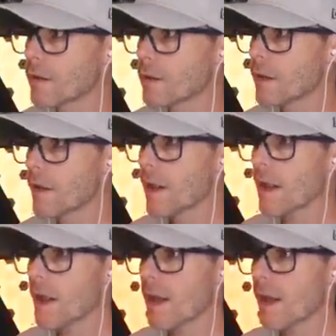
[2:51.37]

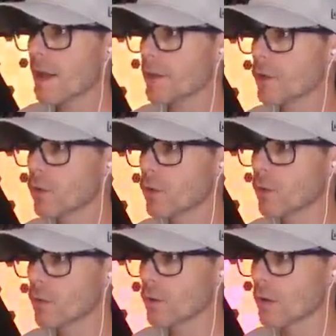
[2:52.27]
Yeah,
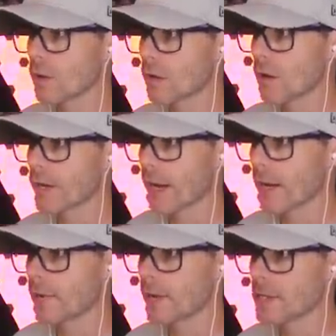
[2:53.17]
cool.
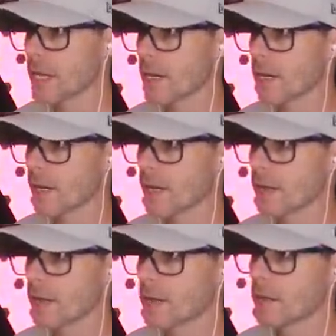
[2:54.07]
Okay, and there's
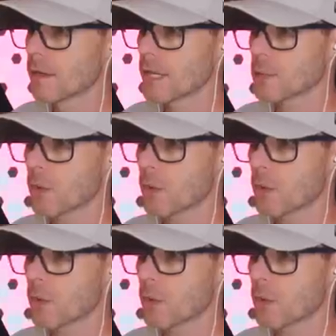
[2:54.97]
a, there's